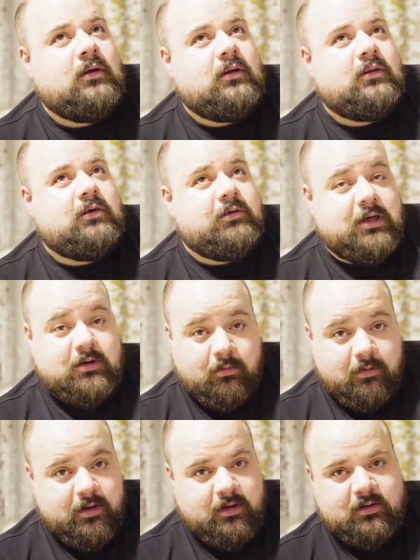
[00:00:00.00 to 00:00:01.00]
the
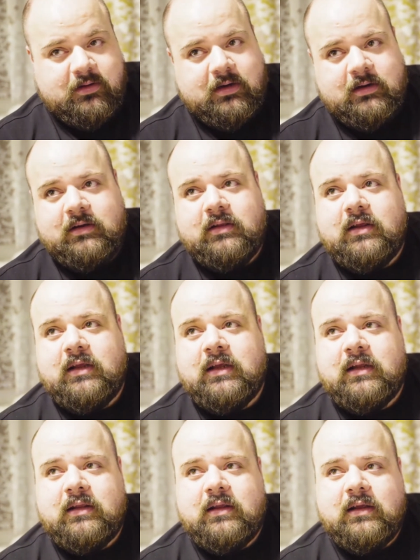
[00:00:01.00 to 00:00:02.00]
recording than in
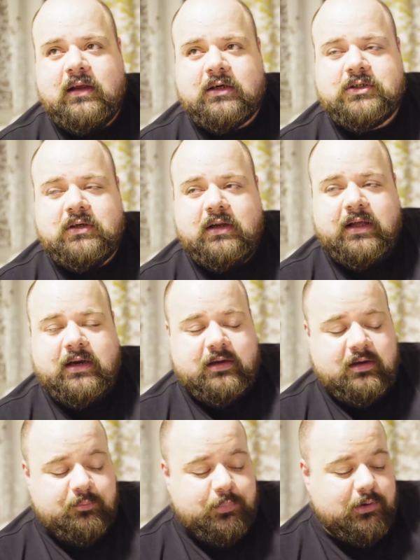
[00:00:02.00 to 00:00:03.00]
the actual
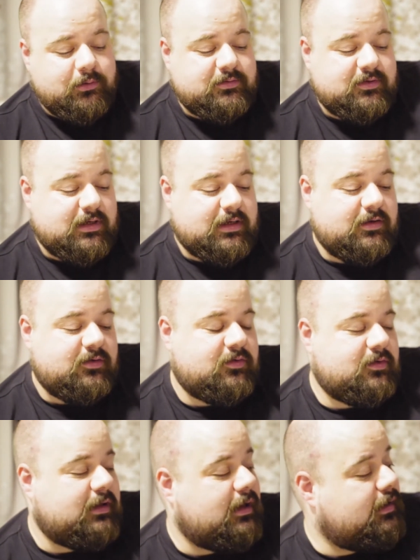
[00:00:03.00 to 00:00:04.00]
editing
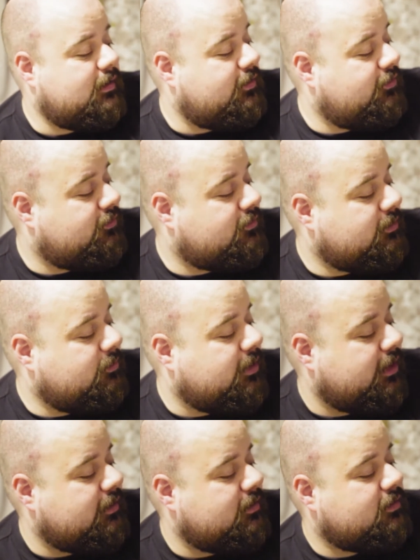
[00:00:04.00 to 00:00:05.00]
process, then the
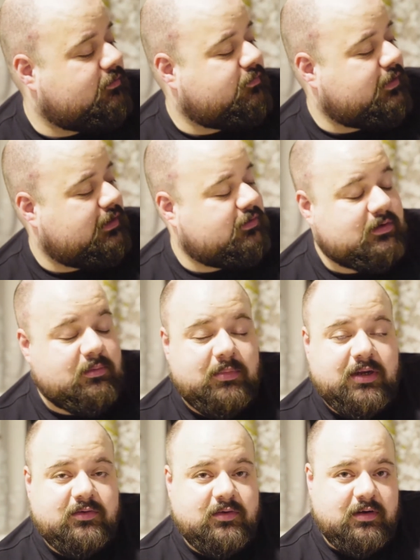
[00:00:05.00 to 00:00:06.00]
streamlined interface that
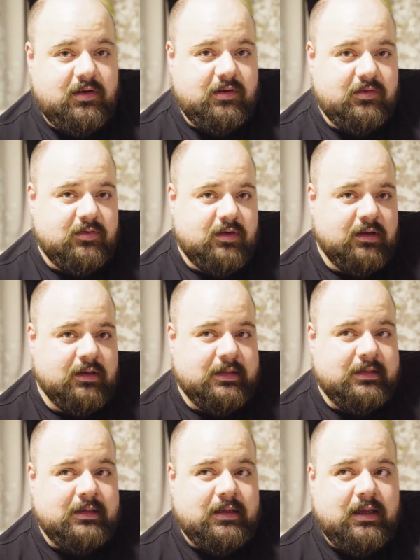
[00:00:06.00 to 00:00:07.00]
makes it easy
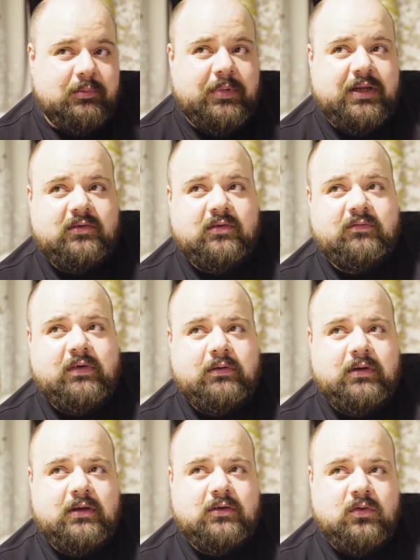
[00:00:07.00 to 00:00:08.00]
and makes it
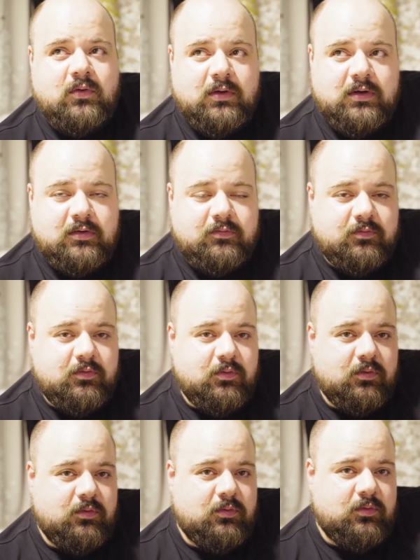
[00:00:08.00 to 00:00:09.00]
very intuitive
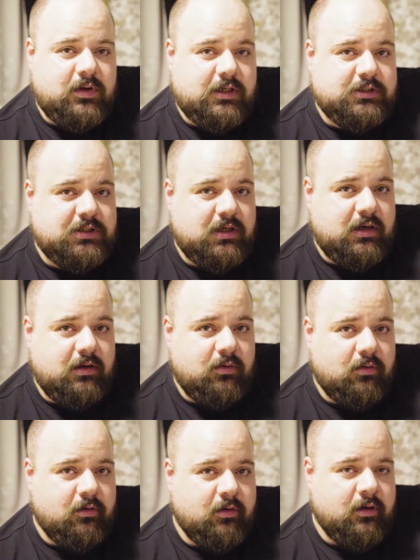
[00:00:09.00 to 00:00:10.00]
to actually
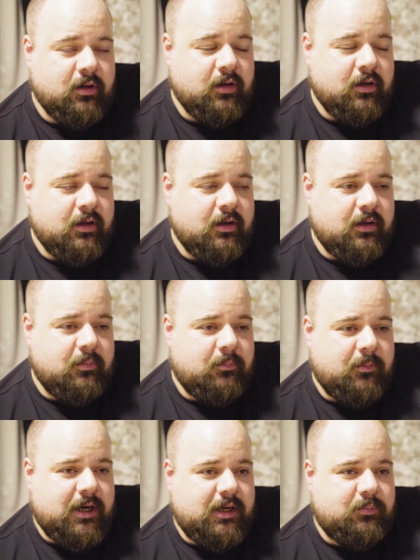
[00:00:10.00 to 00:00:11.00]
learn
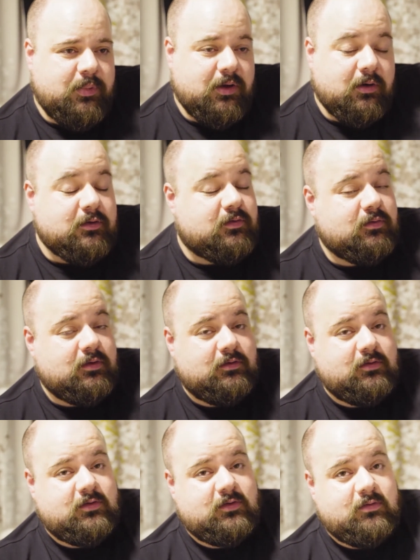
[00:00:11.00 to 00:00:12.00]
might be also
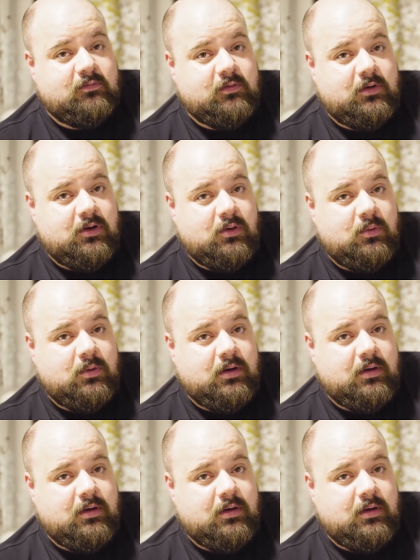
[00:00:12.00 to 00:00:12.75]
interesting for you.